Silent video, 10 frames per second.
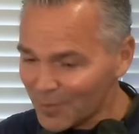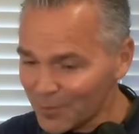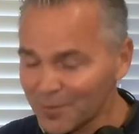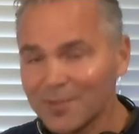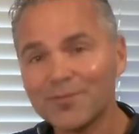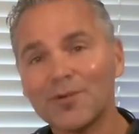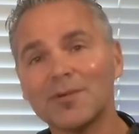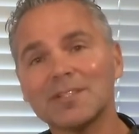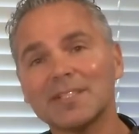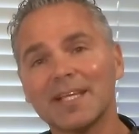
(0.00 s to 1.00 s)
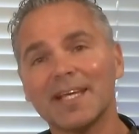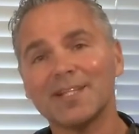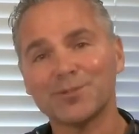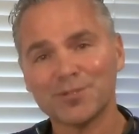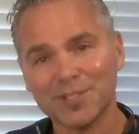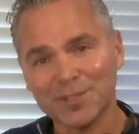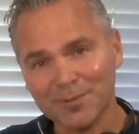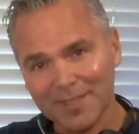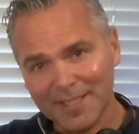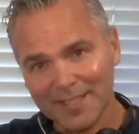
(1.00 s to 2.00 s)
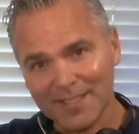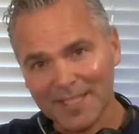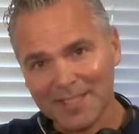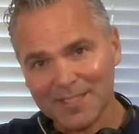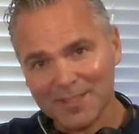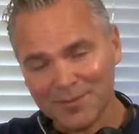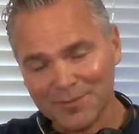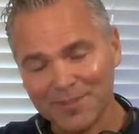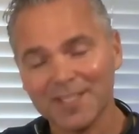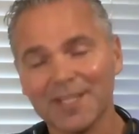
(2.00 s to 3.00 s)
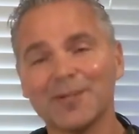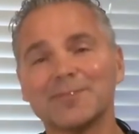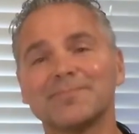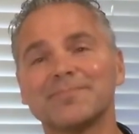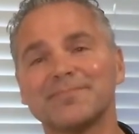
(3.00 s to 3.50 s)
looking forward to see you in the next video.